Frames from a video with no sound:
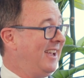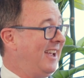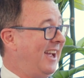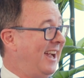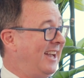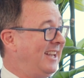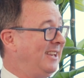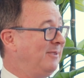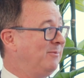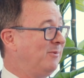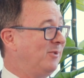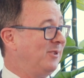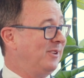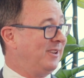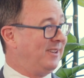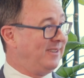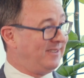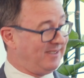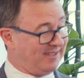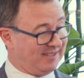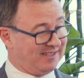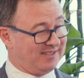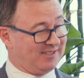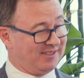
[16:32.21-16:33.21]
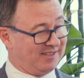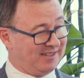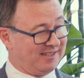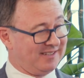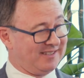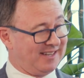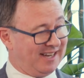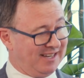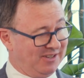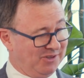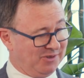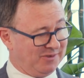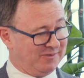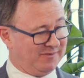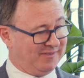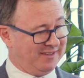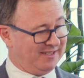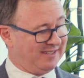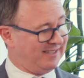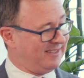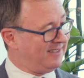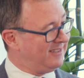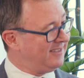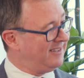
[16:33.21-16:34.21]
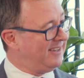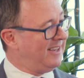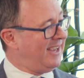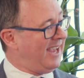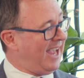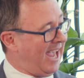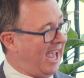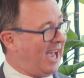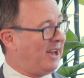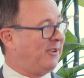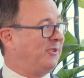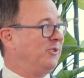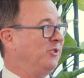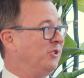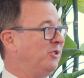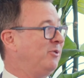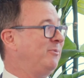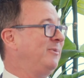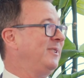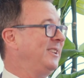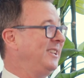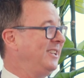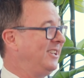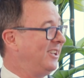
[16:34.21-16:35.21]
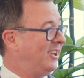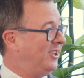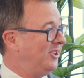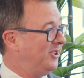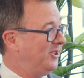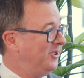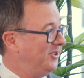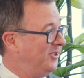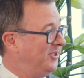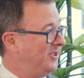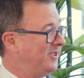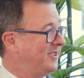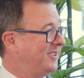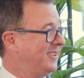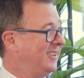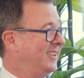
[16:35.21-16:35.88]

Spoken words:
and you want to just sort of say, look, this is how it normally goes.